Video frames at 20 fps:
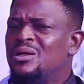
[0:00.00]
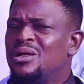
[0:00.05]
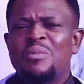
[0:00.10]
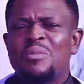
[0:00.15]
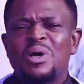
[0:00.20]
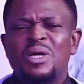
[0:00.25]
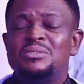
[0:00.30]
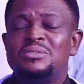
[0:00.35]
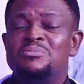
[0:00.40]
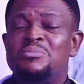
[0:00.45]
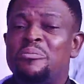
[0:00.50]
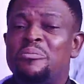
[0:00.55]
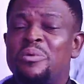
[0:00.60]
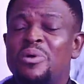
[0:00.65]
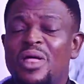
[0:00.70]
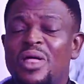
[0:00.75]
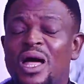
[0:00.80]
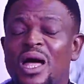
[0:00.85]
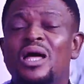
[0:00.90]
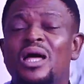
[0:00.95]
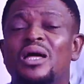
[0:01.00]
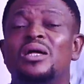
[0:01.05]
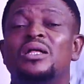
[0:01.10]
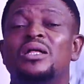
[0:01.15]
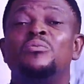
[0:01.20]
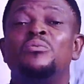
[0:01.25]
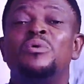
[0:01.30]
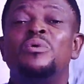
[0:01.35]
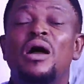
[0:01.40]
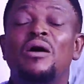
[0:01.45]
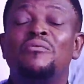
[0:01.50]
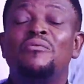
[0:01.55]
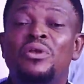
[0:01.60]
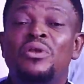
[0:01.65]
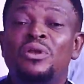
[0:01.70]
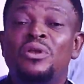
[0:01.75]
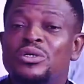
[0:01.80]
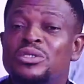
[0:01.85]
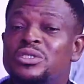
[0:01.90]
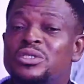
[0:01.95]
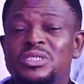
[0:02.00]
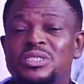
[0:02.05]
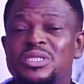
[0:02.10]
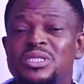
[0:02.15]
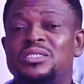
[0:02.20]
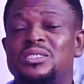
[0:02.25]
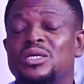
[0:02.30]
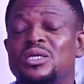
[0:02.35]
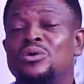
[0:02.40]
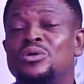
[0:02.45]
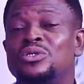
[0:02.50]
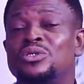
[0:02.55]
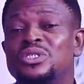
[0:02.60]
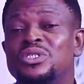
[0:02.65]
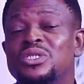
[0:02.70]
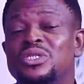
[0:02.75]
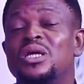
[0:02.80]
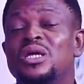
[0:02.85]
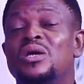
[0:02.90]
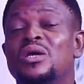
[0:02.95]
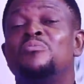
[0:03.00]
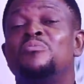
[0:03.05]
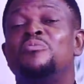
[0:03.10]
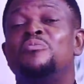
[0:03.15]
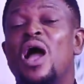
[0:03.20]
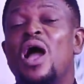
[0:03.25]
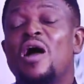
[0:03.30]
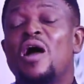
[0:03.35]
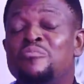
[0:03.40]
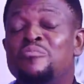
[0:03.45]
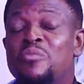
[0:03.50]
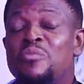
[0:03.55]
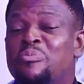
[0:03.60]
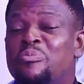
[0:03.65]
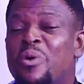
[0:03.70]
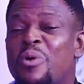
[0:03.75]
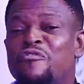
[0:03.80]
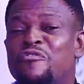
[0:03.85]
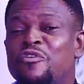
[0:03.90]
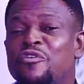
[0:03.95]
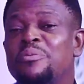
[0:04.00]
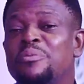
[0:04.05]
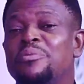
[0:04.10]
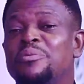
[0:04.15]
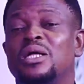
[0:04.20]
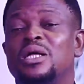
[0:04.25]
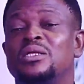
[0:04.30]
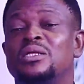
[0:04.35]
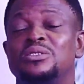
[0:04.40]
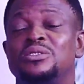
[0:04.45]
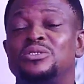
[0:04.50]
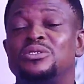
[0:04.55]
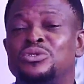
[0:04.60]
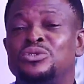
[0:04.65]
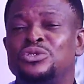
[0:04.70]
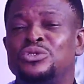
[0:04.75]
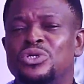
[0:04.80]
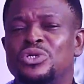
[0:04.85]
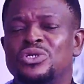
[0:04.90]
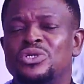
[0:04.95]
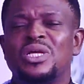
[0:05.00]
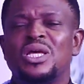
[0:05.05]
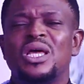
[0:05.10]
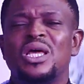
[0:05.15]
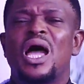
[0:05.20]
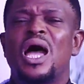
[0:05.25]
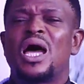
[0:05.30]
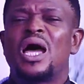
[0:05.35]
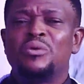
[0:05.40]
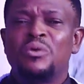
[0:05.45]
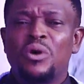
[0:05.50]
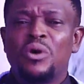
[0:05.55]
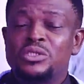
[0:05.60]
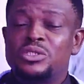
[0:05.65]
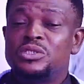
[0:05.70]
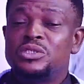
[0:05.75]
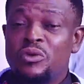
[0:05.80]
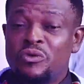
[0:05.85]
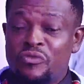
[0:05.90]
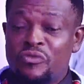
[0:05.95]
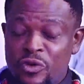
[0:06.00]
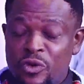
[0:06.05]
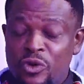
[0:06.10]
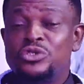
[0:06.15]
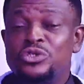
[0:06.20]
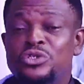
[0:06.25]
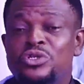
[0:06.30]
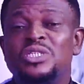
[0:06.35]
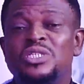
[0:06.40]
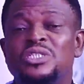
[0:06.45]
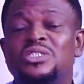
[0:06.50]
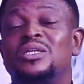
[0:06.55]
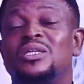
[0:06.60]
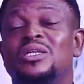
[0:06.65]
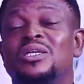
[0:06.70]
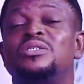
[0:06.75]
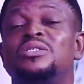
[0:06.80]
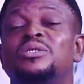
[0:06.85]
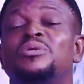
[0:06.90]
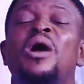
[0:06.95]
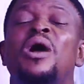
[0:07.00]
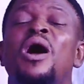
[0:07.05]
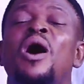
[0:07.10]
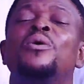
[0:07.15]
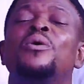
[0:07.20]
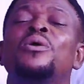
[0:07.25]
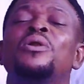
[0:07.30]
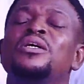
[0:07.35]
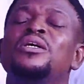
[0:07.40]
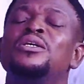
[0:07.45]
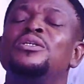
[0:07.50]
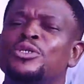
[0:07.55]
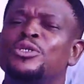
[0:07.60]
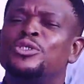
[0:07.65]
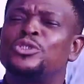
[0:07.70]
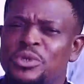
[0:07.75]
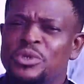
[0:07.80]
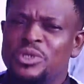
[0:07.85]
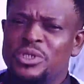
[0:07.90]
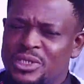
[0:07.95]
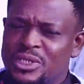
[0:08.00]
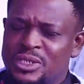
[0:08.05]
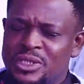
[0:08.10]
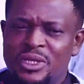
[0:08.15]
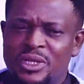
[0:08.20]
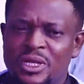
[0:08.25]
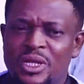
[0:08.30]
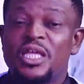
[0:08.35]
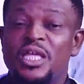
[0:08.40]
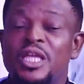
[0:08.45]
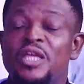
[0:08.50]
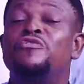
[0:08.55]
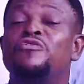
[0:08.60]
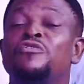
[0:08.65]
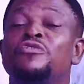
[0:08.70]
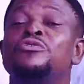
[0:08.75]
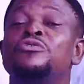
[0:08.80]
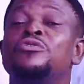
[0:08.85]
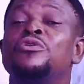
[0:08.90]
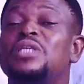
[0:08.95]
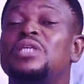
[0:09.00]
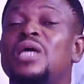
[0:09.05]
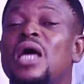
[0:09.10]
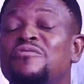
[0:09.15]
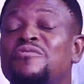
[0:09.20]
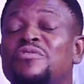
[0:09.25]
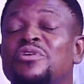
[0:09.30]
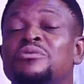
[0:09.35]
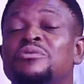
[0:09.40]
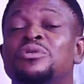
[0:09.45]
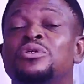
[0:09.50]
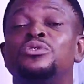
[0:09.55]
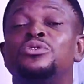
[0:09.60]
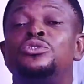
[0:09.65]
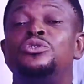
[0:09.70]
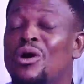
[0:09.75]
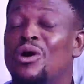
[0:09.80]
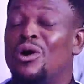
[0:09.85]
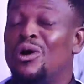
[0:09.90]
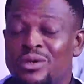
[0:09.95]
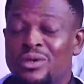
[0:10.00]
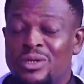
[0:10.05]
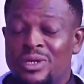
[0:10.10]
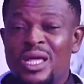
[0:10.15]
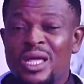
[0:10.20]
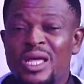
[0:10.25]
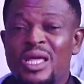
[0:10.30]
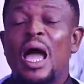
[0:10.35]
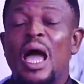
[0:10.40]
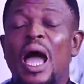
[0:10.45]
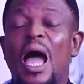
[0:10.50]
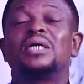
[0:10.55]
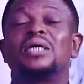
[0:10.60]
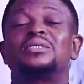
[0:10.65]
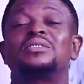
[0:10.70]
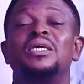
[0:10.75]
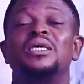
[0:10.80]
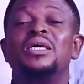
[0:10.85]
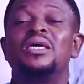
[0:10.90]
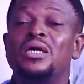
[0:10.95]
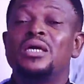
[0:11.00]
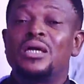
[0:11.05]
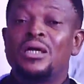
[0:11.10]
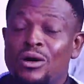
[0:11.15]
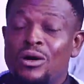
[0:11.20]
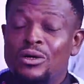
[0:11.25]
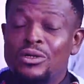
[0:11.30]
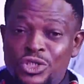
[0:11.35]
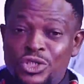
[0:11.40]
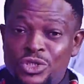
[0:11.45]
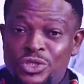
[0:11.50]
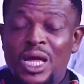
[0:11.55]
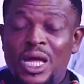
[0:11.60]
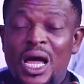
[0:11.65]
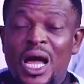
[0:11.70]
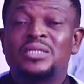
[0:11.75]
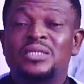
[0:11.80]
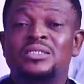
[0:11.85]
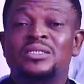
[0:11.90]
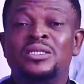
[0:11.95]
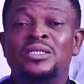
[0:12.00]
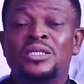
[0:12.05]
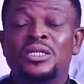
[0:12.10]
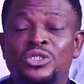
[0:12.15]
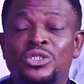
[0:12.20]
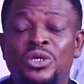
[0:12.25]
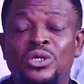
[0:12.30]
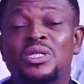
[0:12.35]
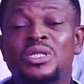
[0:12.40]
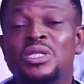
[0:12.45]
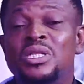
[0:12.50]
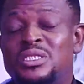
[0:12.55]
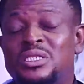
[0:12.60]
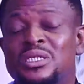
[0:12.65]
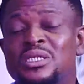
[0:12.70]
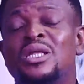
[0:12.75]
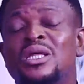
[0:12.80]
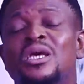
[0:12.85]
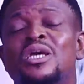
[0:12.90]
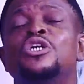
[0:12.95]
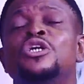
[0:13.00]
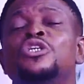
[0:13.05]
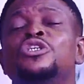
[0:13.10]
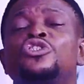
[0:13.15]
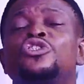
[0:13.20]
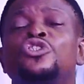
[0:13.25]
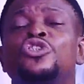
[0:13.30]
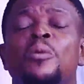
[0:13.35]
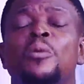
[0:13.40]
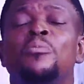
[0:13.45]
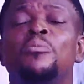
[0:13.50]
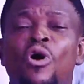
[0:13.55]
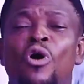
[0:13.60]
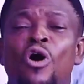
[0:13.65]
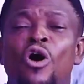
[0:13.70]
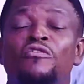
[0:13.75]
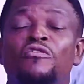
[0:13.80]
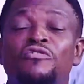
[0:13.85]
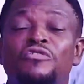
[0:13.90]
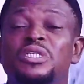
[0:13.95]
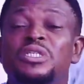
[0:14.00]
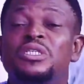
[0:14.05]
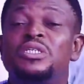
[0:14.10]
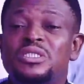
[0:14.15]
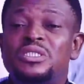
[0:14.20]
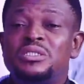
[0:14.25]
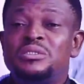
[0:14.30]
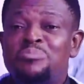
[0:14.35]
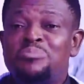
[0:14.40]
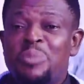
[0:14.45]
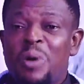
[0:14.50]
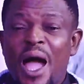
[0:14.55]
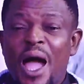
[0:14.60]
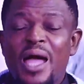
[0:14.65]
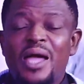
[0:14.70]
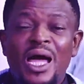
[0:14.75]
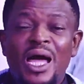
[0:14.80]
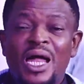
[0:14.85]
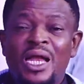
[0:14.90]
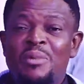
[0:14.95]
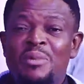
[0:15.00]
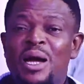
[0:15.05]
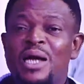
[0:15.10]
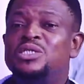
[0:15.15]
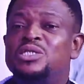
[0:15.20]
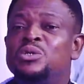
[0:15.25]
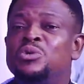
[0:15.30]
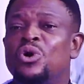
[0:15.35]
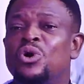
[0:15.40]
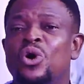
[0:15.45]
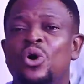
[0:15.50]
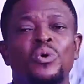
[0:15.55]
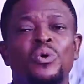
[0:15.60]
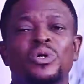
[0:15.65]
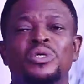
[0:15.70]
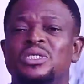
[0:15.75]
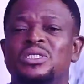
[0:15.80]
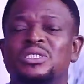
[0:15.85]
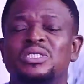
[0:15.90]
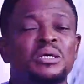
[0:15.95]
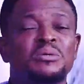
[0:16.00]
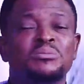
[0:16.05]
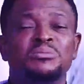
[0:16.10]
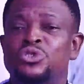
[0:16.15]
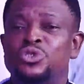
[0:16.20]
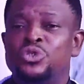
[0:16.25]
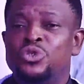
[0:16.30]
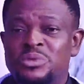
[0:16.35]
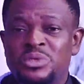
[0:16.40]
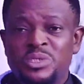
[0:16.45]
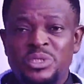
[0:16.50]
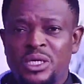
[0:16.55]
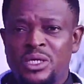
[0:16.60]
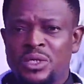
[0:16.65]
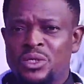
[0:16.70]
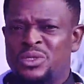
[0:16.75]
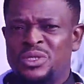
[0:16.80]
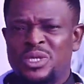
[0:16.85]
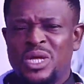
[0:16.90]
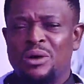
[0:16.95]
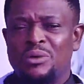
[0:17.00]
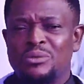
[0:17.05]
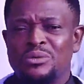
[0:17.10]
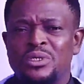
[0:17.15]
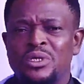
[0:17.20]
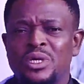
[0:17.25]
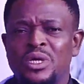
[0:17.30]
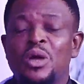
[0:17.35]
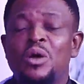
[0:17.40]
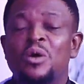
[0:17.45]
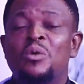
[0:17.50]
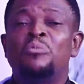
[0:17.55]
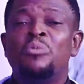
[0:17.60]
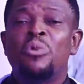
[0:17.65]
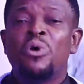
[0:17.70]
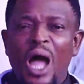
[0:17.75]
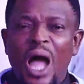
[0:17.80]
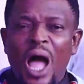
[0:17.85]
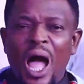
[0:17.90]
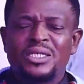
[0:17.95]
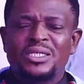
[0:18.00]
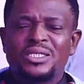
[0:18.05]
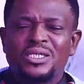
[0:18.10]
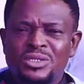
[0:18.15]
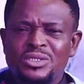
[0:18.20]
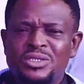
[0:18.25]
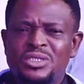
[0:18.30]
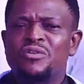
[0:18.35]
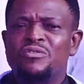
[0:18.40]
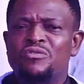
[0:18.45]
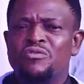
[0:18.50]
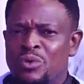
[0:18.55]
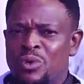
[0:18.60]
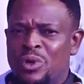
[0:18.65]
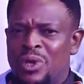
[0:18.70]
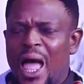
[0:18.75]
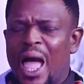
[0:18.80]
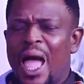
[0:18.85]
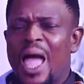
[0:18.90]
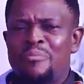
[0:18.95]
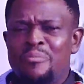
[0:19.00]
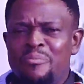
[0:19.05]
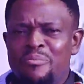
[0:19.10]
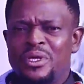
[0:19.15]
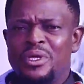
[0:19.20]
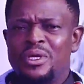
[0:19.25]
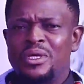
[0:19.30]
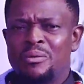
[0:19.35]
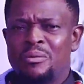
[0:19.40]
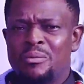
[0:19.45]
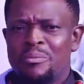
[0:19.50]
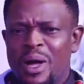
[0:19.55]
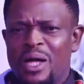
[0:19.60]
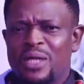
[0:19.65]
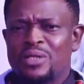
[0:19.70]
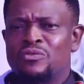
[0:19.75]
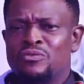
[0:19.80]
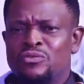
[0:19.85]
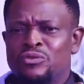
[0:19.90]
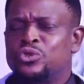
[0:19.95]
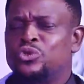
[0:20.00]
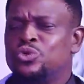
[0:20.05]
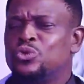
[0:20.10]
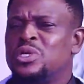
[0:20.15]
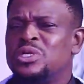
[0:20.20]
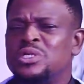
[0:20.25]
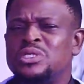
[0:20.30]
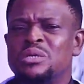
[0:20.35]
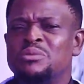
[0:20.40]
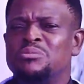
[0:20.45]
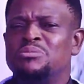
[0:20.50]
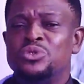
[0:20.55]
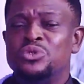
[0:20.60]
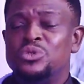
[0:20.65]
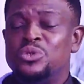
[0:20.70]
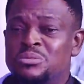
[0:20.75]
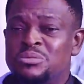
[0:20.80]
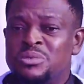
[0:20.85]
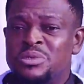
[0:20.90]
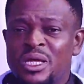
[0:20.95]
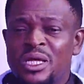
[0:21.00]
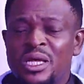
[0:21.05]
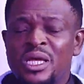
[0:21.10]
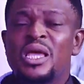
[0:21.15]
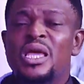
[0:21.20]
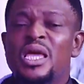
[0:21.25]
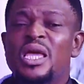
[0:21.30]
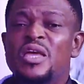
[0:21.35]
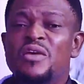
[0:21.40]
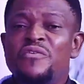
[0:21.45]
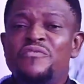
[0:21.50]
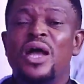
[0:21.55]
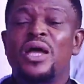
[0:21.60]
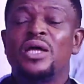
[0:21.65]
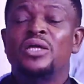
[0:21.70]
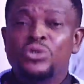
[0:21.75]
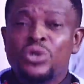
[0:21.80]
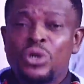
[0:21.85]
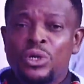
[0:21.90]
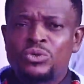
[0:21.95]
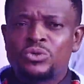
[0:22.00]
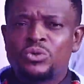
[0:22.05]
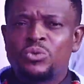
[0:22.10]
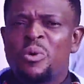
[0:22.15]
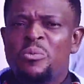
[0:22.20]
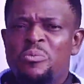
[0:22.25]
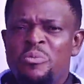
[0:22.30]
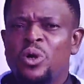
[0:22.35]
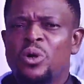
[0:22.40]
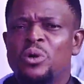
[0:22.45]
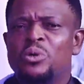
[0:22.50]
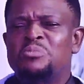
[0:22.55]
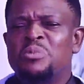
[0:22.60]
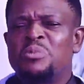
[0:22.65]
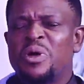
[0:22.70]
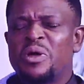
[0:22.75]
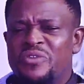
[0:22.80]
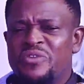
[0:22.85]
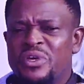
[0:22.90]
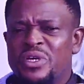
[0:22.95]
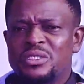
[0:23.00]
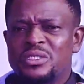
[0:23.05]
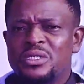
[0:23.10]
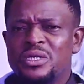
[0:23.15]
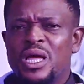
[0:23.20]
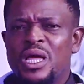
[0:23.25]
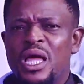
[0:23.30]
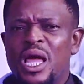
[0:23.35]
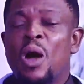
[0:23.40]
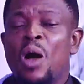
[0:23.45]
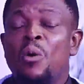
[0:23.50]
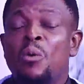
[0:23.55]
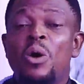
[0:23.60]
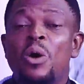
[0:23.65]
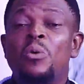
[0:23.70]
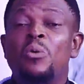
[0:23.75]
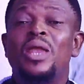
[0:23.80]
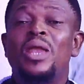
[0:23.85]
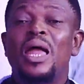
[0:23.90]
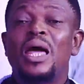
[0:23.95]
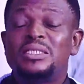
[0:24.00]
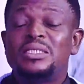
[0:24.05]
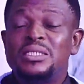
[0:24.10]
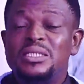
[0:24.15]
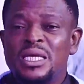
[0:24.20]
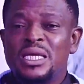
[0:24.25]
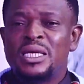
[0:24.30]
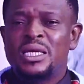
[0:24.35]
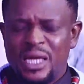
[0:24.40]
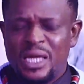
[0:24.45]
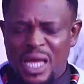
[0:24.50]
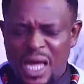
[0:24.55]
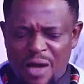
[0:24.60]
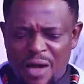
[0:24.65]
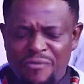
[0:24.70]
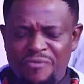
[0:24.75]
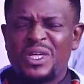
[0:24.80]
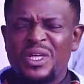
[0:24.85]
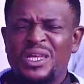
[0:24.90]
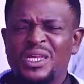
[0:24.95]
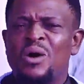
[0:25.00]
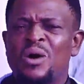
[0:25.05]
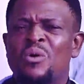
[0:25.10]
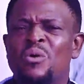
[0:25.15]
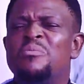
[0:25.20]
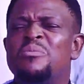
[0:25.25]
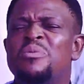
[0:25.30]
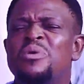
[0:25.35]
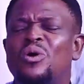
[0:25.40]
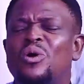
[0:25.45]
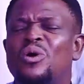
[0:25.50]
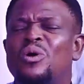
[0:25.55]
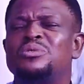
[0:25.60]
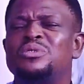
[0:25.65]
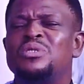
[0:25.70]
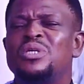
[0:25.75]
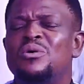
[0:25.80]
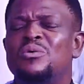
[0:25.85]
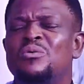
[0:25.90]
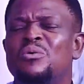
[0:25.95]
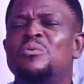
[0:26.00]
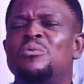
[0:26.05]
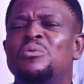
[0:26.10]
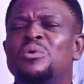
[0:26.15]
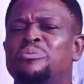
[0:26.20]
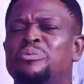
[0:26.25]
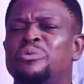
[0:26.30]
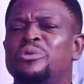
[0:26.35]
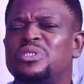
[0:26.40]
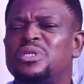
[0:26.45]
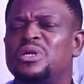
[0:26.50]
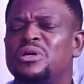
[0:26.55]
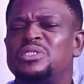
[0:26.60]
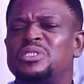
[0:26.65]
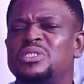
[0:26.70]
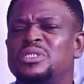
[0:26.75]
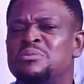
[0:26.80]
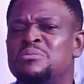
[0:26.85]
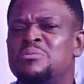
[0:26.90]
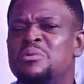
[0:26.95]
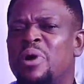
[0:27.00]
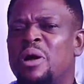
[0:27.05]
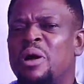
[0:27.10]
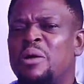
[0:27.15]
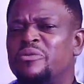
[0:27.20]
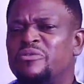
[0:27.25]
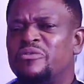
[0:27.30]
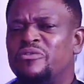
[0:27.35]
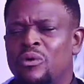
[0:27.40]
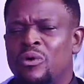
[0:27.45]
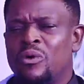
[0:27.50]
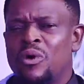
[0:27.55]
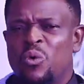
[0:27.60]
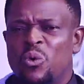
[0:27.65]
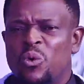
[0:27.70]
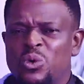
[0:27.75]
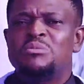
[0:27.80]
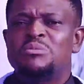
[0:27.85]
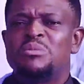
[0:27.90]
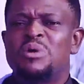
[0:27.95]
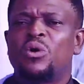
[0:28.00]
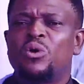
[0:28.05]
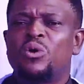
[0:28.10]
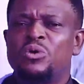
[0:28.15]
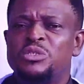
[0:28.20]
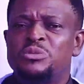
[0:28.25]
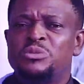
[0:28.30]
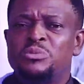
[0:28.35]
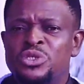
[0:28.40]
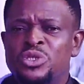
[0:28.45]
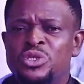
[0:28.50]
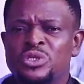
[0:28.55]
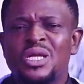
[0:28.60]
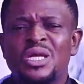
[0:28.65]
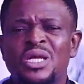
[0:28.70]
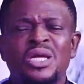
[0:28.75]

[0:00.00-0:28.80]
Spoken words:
My brother, we have lost it as a country. We have more powerful people than institutions, and if we continue on this trajectory, we are only just waiting. If we do not have a U-turn as a country, as a nation, listen, some of these high and mighty will always escape the doomsday, no doubt. But ask yourself, will I be part of those who escape the doomsday? If I don't, what becomes my fate? And what will I say after now? What will posterity remember me for? What are my contributions?